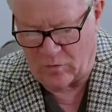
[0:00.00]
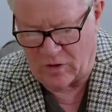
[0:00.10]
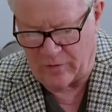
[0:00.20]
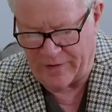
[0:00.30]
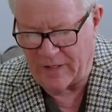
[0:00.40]

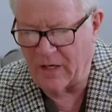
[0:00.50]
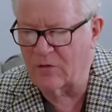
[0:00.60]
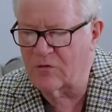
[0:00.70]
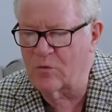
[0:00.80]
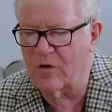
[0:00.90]
while here
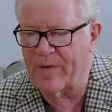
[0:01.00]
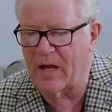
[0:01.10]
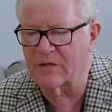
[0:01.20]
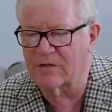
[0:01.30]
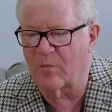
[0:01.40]
and talk
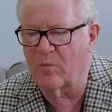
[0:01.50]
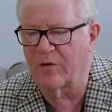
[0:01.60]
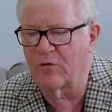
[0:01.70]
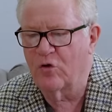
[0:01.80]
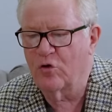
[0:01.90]
about
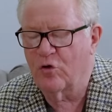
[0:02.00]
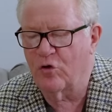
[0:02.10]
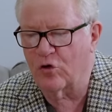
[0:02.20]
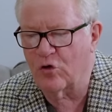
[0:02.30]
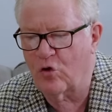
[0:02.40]
someone
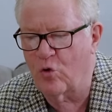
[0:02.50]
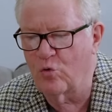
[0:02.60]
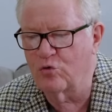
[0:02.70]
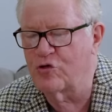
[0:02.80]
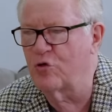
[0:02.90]
that
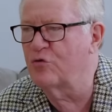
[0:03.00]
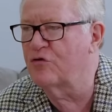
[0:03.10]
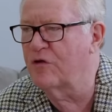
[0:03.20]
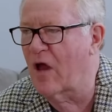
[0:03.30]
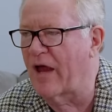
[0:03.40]
called you
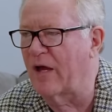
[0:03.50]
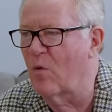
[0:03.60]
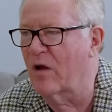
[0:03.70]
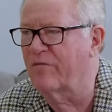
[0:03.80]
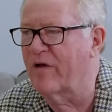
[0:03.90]
today,
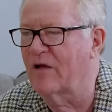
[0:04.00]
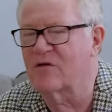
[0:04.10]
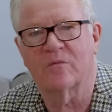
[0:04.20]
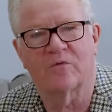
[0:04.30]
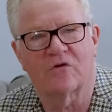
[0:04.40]
one of our
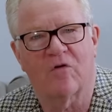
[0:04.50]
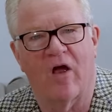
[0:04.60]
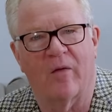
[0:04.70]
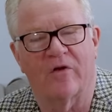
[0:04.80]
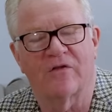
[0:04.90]

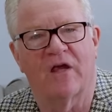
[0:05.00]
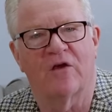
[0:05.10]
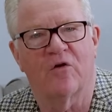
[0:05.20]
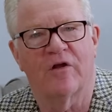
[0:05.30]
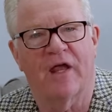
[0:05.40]
subscribers. Yeah. Now,
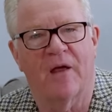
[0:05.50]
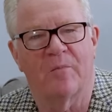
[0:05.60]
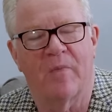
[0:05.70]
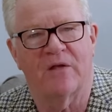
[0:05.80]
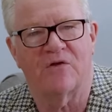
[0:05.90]
you're going to get a
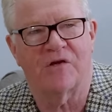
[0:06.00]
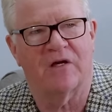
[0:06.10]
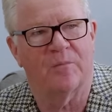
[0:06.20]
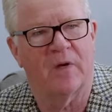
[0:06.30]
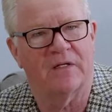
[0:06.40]
mench
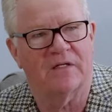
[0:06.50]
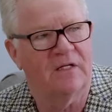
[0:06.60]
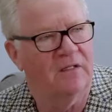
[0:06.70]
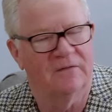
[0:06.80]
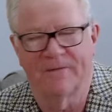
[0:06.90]
here, matey.